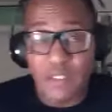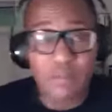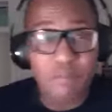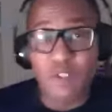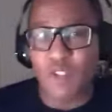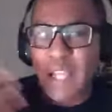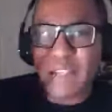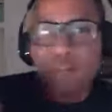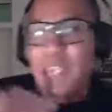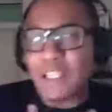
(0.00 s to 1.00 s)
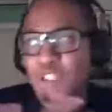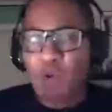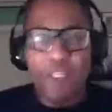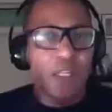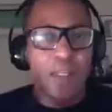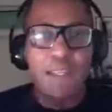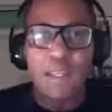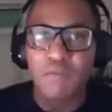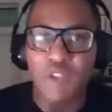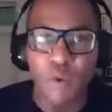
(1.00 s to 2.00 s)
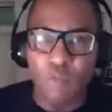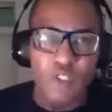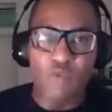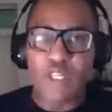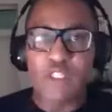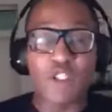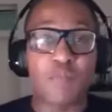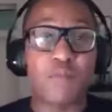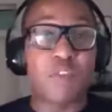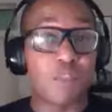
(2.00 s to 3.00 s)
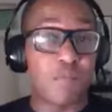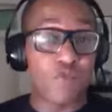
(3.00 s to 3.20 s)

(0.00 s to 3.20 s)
So that's pretty clear. No one would really dispute that.